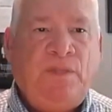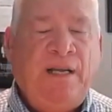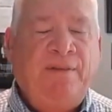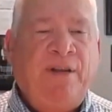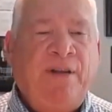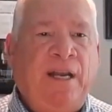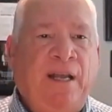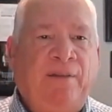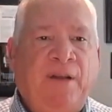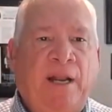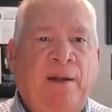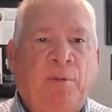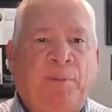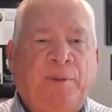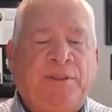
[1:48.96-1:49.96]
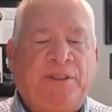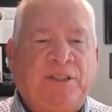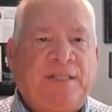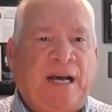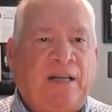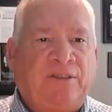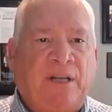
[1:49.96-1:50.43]
if, an, if a neighbor puts his
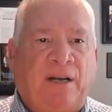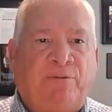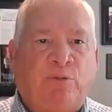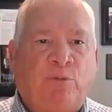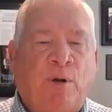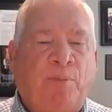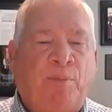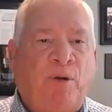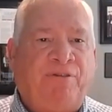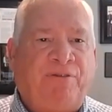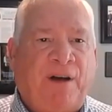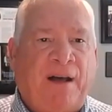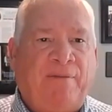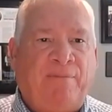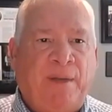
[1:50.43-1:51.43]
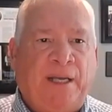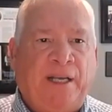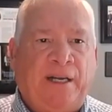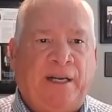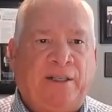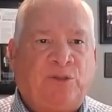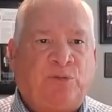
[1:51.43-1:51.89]
house on for 1.5
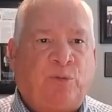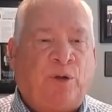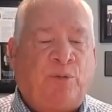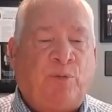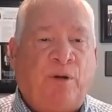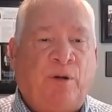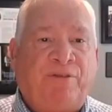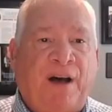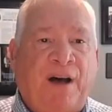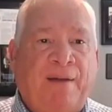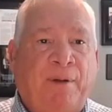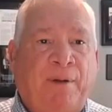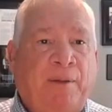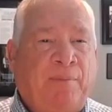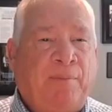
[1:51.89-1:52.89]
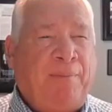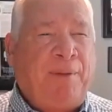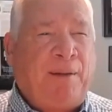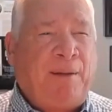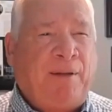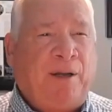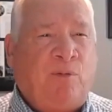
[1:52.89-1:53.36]
million and it's worth 1.5, but he might be
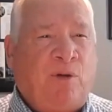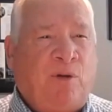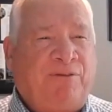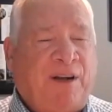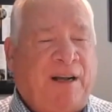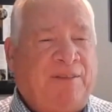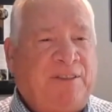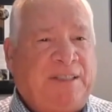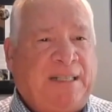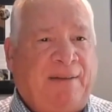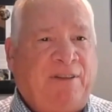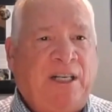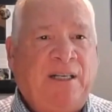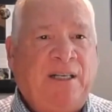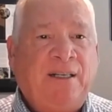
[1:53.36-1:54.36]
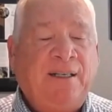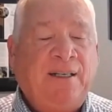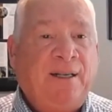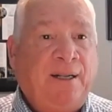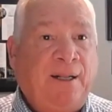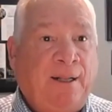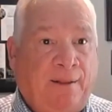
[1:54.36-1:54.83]
able to get 1.57,
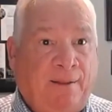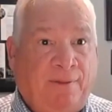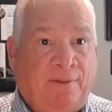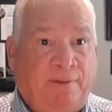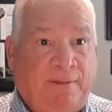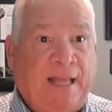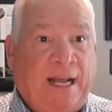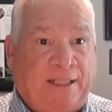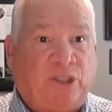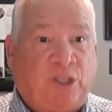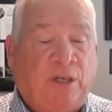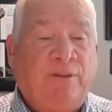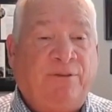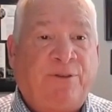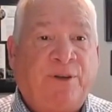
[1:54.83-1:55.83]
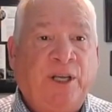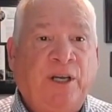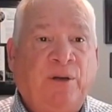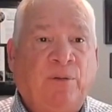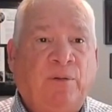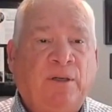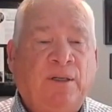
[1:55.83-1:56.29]
that's good for
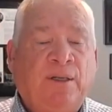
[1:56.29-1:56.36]
you.